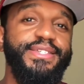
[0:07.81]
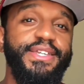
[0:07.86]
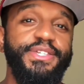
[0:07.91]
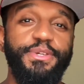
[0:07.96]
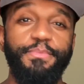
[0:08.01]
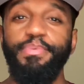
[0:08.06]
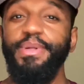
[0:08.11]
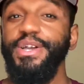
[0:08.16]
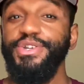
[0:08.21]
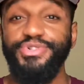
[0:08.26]

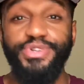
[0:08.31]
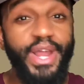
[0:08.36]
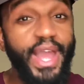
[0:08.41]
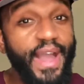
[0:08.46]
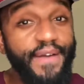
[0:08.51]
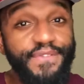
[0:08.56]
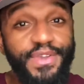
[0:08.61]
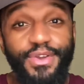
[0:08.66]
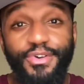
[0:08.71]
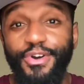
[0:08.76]
such a pleasure to
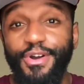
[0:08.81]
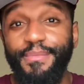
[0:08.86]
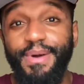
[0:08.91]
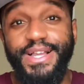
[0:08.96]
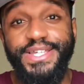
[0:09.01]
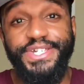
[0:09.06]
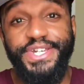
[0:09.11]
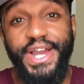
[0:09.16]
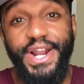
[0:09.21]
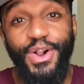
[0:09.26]
have you here on
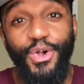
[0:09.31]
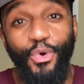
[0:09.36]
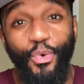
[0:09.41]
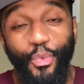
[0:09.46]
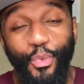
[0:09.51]
my channel